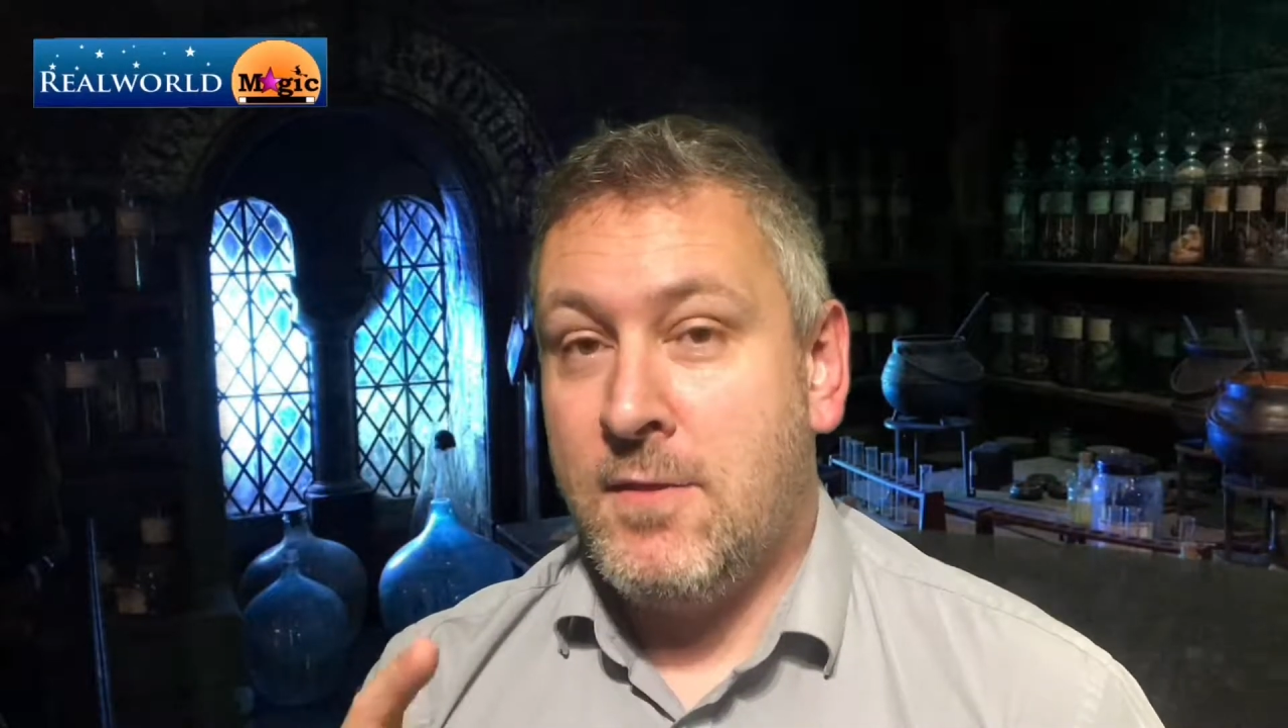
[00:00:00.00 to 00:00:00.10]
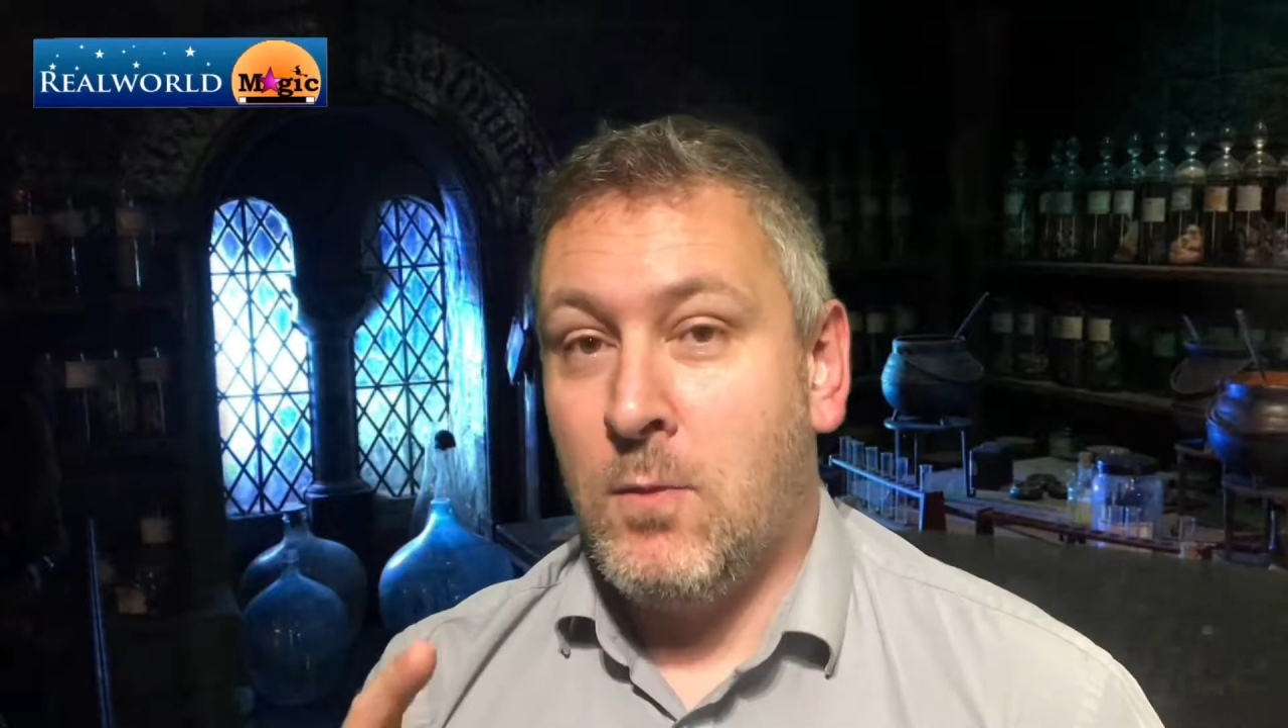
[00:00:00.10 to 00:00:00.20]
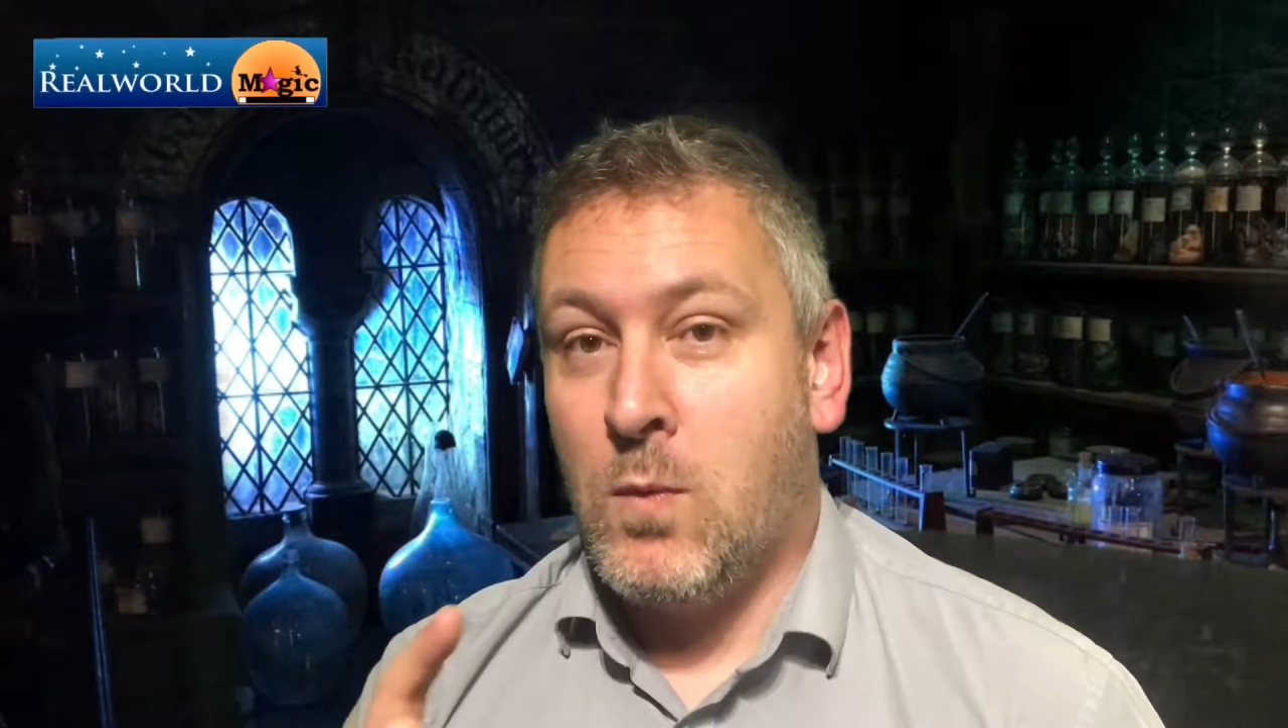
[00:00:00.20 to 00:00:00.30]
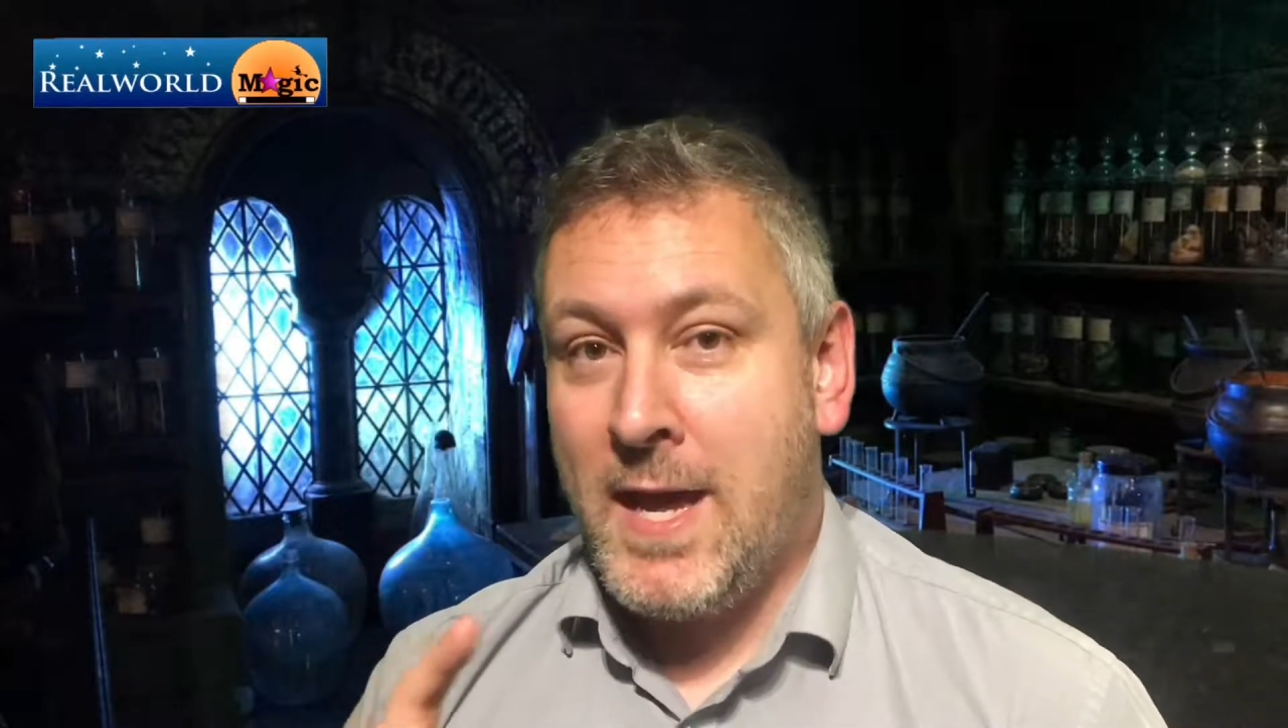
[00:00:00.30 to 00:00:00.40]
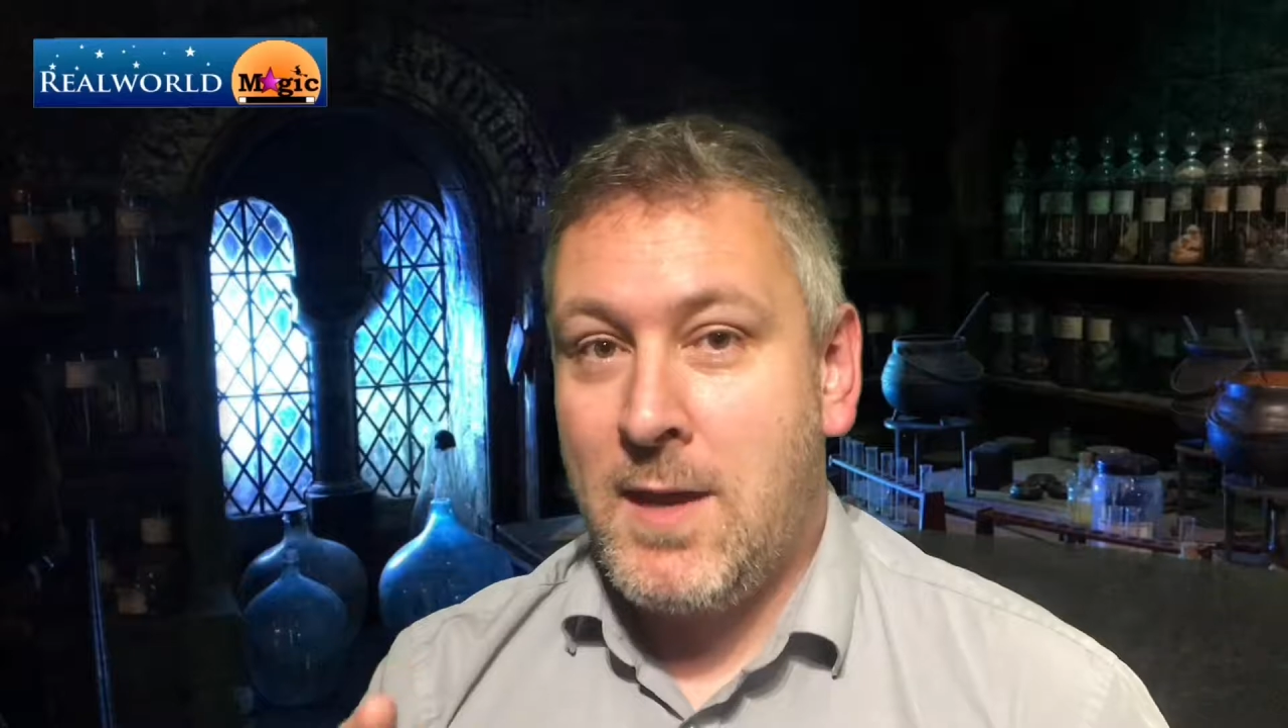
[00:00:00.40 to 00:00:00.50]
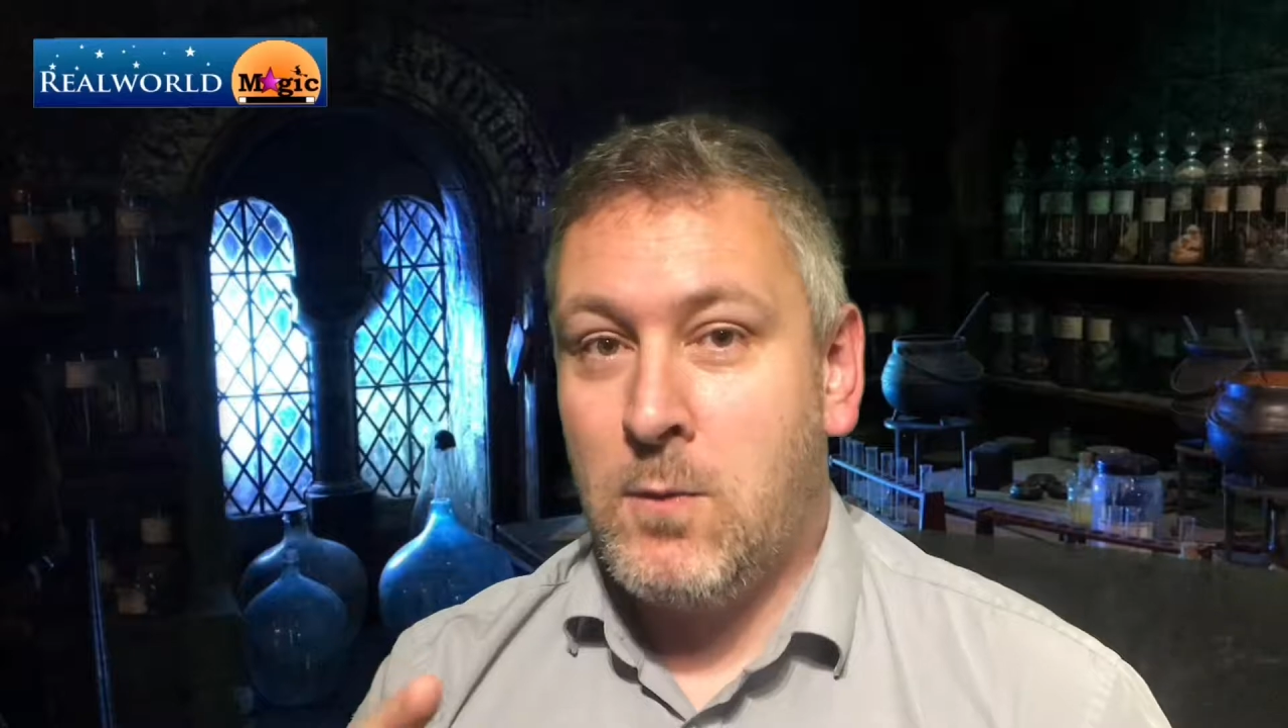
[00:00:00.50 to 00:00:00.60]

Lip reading: way it